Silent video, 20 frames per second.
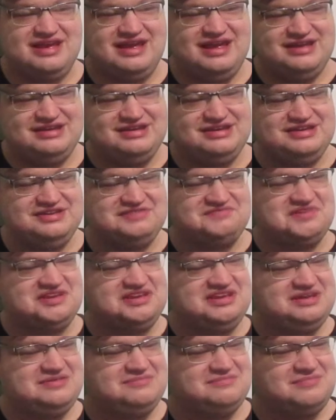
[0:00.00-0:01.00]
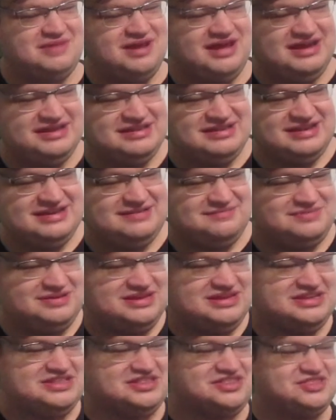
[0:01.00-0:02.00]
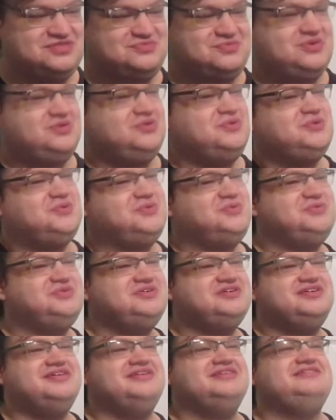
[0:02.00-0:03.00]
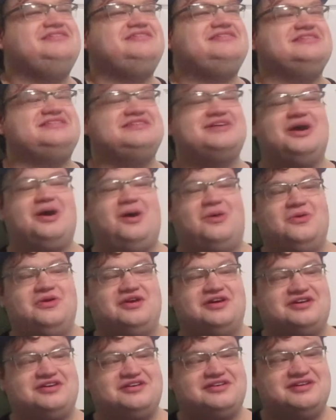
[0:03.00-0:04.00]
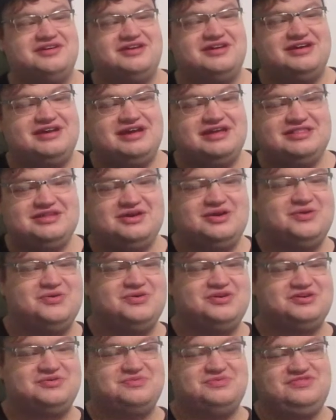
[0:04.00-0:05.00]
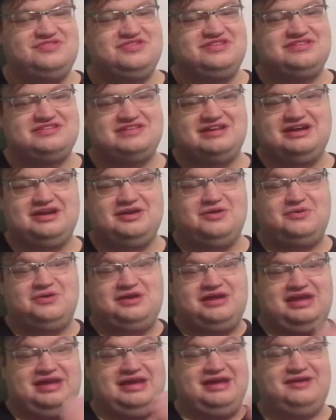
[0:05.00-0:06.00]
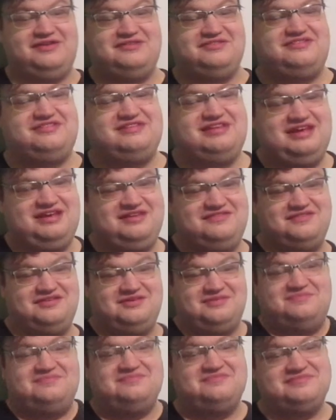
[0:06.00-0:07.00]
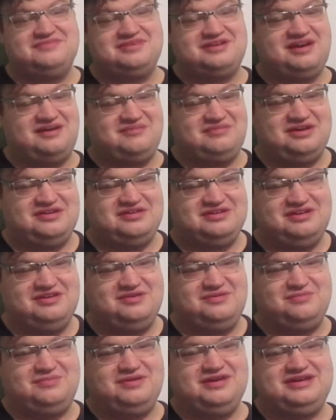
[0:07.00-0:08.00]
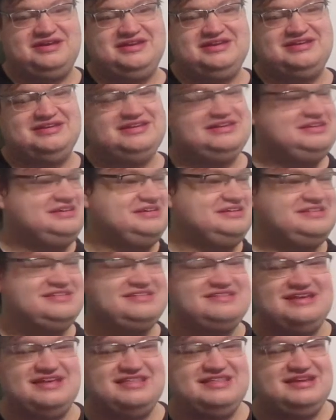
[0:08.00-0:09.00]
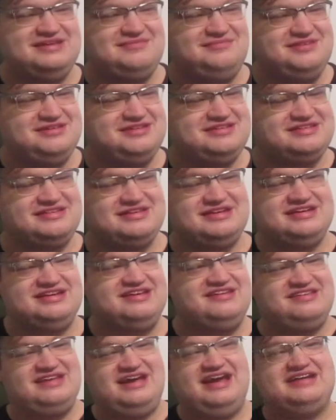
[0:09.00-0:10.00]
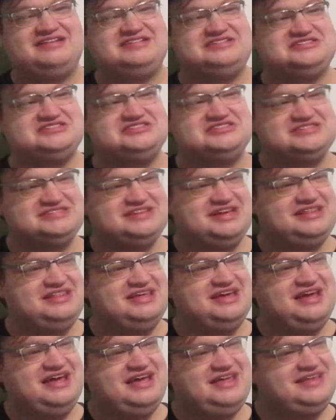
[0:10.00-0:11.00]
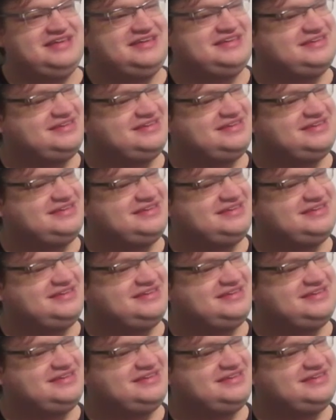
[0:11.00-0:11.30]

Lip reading: And he even didn't mind like being thrown to the ogre, and the ogre was just like, okay, I'll save him. Come here, little buddy. He didn't say that, but it's like his actions said that.